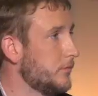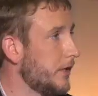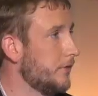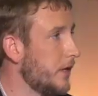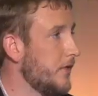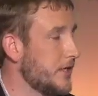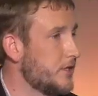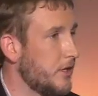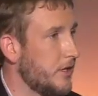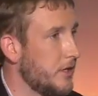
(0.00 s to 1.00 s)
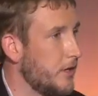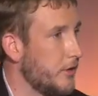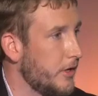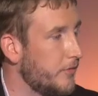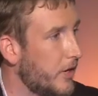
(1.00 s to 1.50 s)
Yeah, and that's an
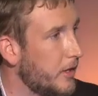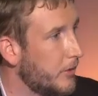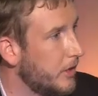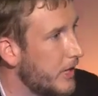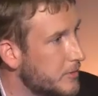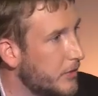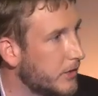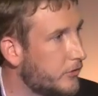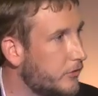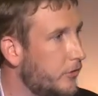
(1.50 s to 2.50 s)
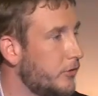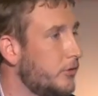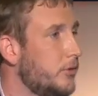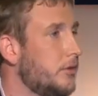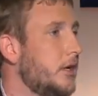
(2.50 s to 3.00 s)
environmental aspect
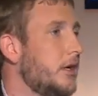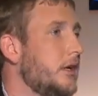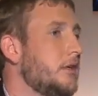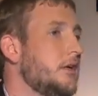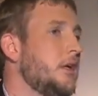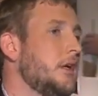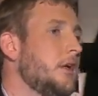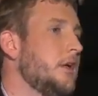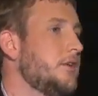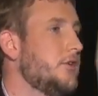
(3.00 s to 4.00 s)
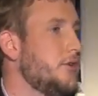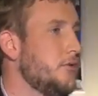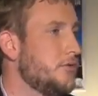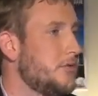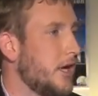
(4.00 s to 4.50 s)
to
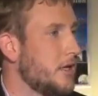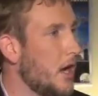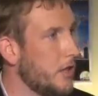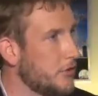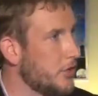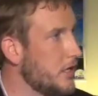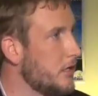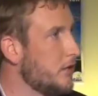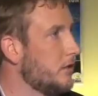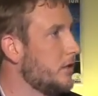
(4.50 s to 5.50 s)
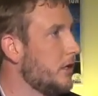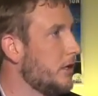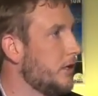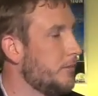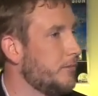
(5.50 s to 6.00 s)
technology.
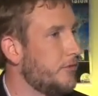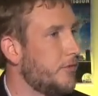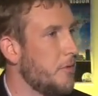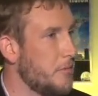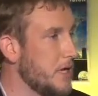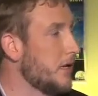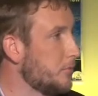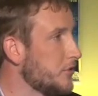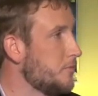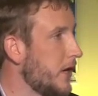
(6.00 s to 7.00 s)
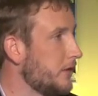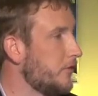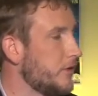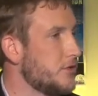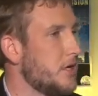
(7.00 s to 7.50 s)
From a meeting
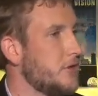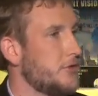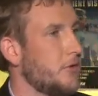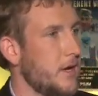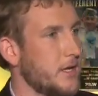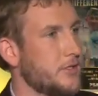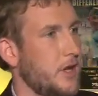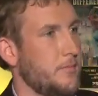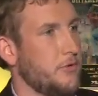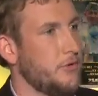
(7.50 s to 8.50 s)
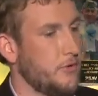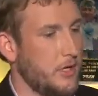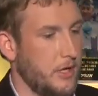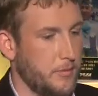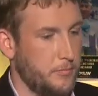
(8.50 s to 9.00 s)
perspective, here's a great example. You
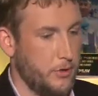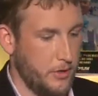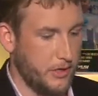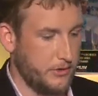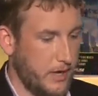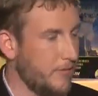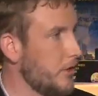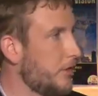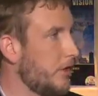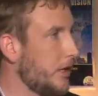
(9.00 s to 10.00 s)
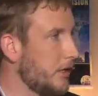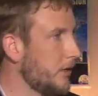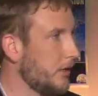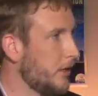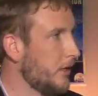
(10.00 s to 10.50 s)
can put everything